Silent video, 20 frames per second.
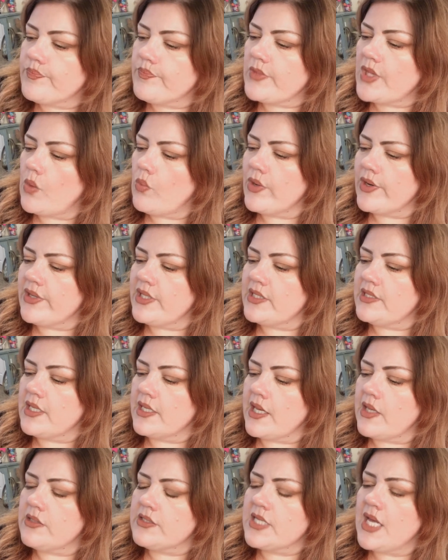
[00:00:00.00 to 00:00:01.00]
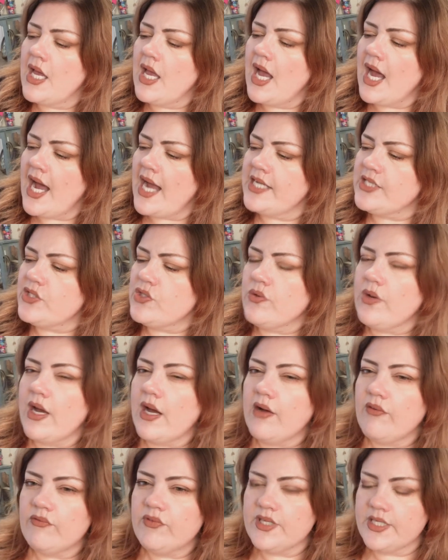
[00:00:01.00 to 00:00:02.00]
wear anything else. I do
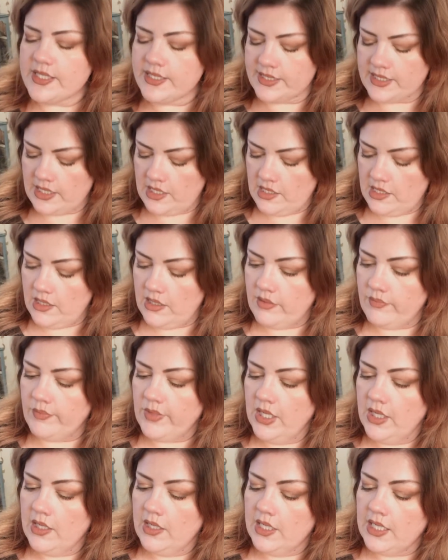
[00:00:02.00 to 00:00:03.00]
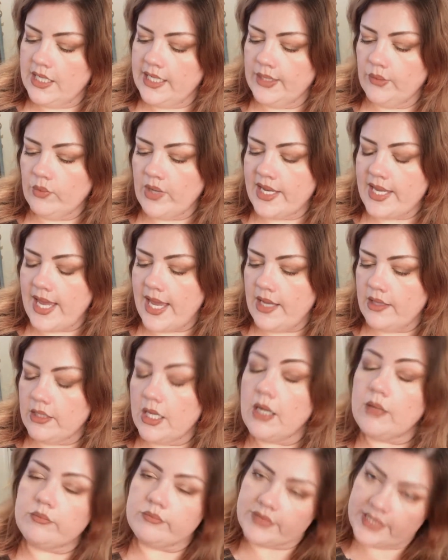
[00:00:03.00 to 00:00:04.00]
have these
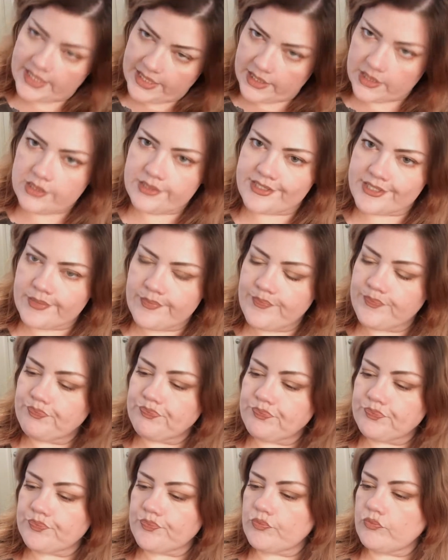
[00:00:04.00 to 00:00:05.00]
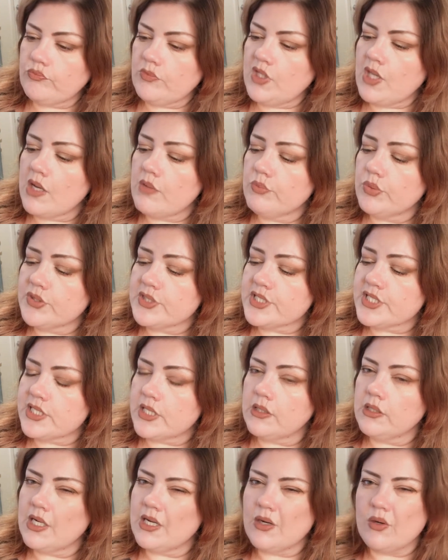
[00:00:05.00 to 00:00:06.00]
Nyx Born To
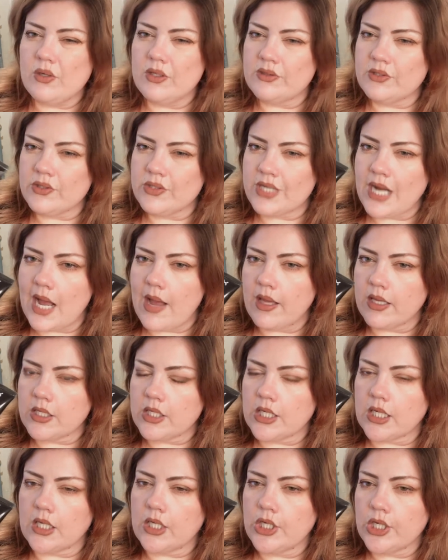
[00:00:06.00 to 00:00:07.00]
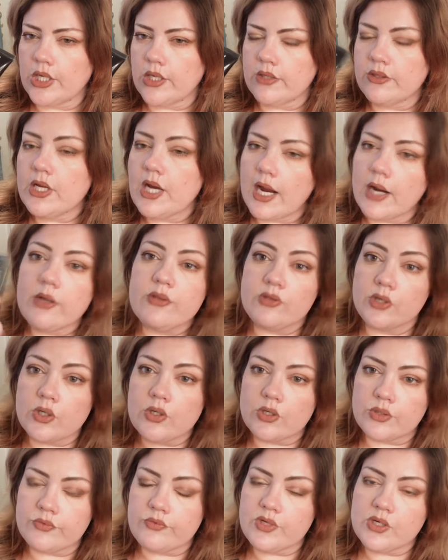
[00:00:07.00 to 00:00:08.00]
Glow, and they're not good.
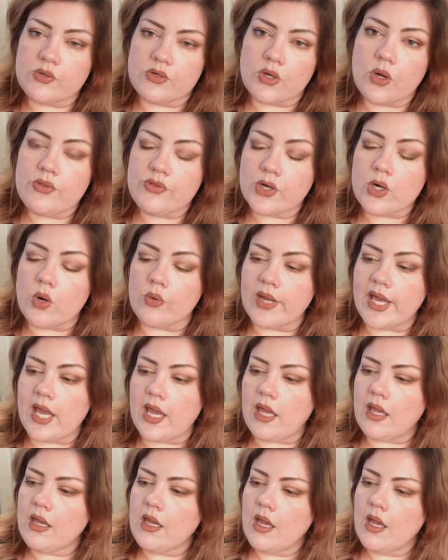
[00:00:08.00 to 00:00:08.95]
They're okay.